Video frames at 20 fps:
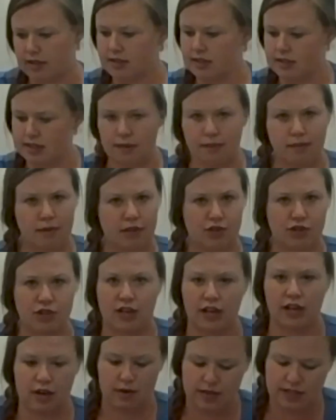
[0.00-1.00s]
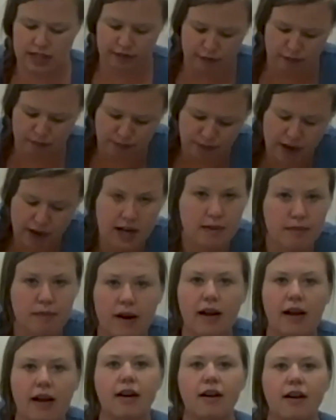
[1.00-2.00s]
Since I mentioned I always have a braid in
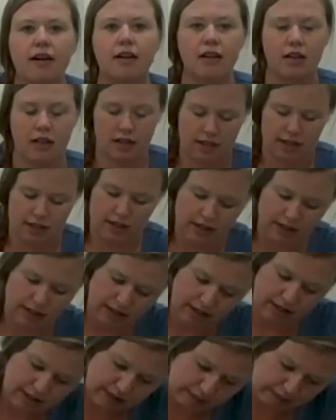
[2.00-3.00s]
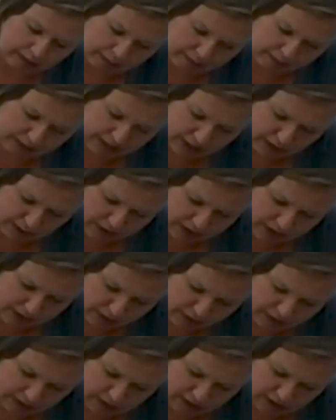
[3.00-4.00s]
my hair, something my students
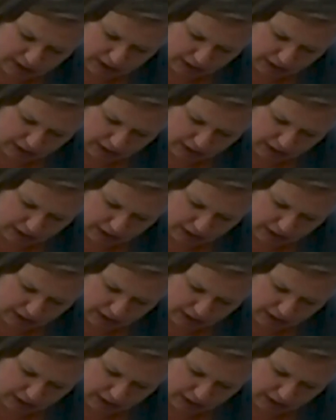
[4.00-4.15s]
always